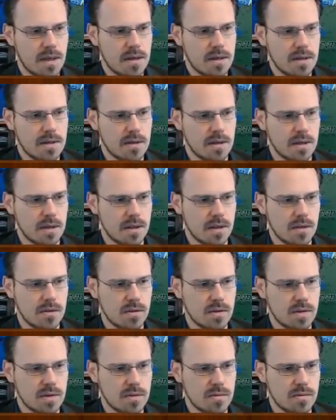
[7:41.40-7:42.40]
So I could
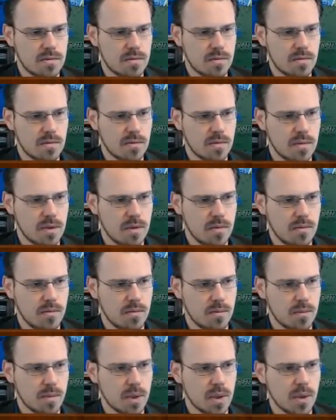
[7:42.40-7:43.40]
use
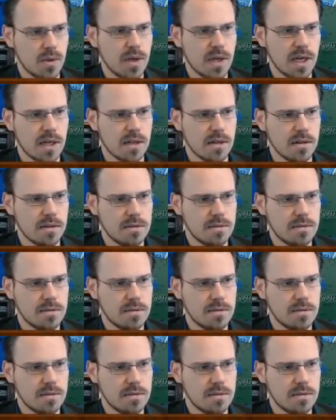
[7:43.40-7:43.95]
Bluegill.